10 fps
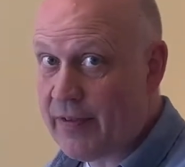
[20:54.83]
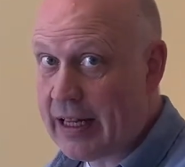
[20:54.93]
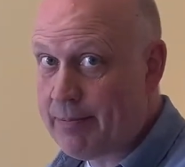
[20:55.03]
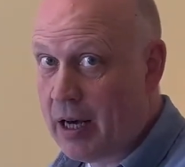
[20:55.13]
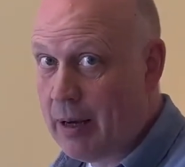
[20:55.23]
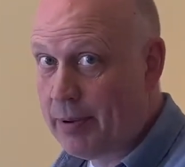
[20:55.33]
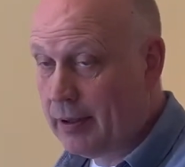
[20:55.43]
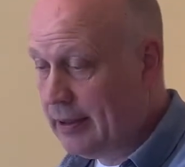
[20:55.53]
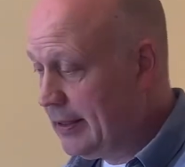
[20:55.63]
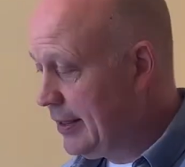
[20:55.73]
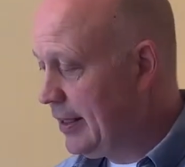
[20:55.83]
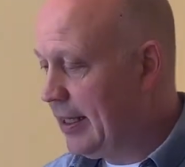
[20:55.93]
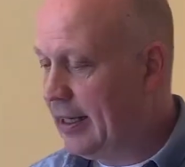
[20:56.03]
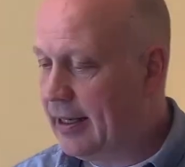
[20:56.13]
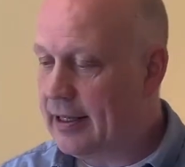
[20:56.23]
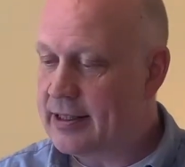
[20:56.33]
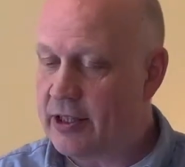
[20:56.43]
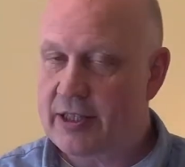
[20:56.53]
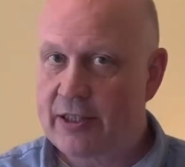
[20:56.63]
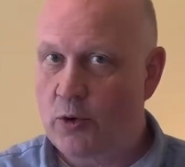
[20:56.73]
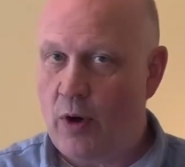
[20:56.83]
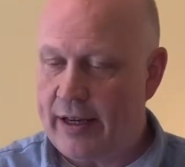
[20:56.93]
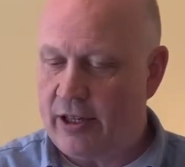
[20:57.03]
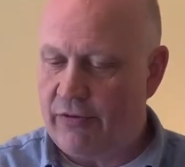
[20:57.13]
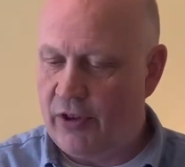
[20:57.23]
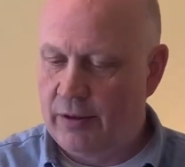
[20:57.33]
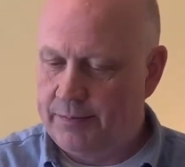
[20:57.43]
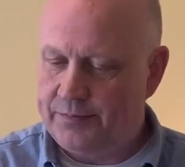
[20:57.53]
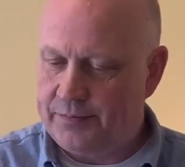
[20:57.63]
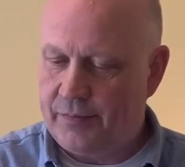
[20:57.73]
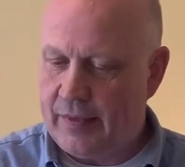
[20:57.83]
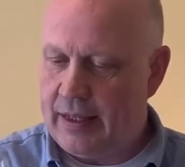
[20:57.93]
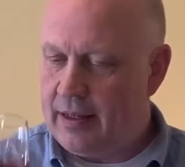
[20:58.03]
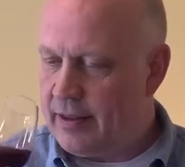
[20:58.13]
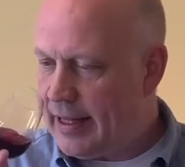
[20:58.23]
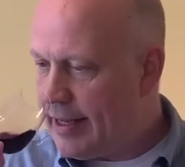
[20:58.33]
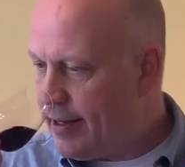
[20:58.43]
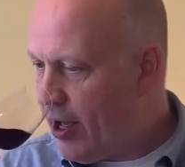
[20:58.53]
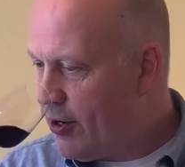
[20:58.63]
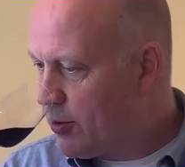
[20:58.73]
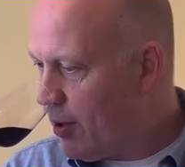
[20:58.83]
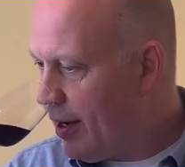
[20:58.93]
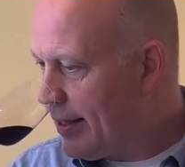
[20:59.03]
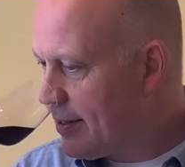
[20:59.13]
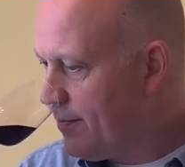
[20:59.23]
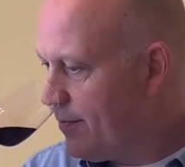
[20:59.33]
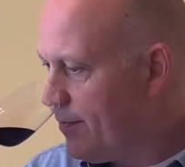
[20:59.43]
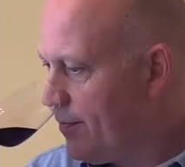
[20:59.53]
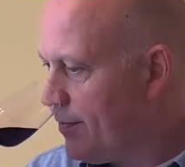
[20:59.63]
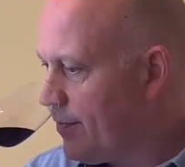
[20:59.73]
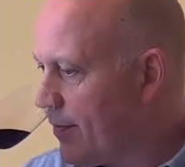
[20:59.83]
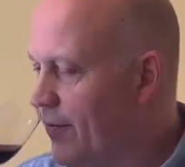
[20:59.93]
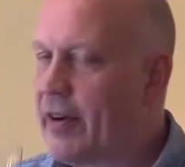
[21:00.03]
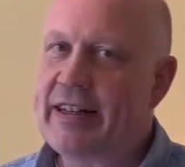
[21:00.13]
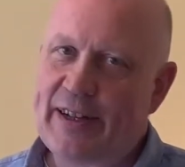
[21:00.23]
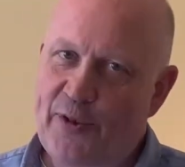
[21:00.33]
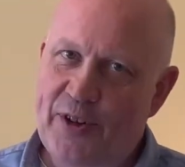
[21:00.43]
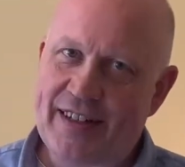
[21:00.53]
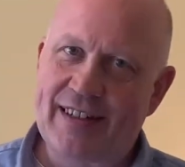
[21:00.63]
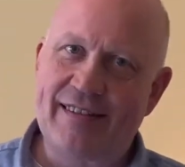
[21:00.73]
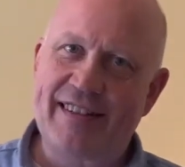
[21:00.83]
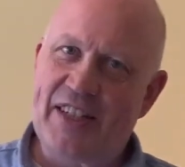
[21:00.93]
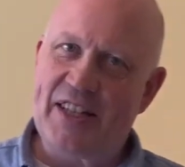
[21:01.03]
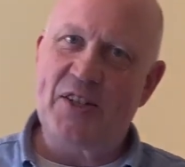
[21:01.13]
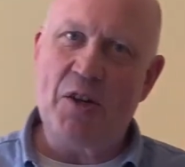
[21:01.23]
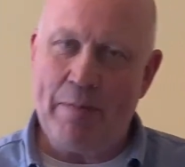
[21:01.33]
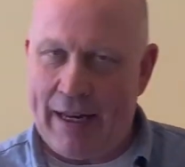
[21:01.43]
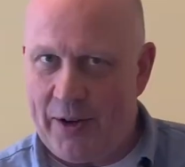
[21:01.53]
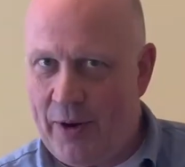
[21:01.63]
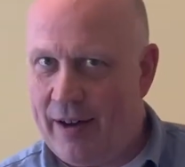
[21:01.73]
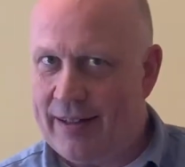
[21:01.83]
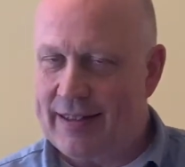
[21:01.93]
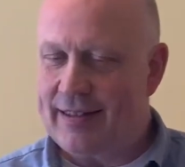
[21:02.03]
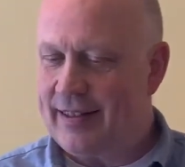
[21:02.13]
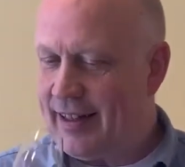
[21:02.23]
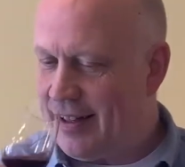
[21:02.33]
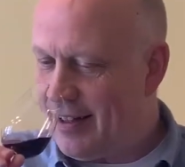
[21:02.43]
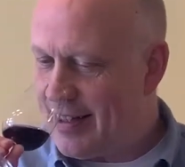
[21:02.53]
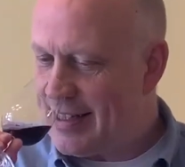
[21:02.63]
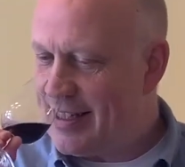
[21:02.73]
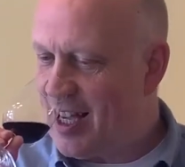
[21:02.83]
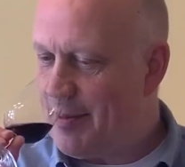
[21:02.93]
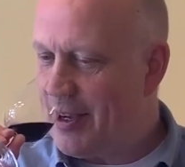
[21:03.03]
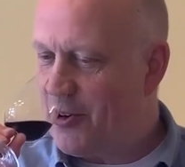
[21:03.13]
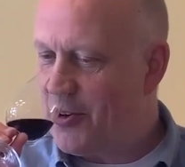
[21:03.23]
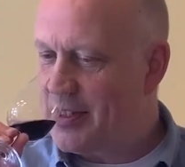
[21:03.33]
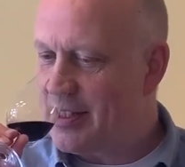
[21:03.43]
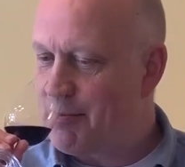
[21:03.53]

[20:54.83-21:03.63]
fairly purple, so still quite youthful. Then nose-wise, very different to the two Pinot Noirs. This is coming across as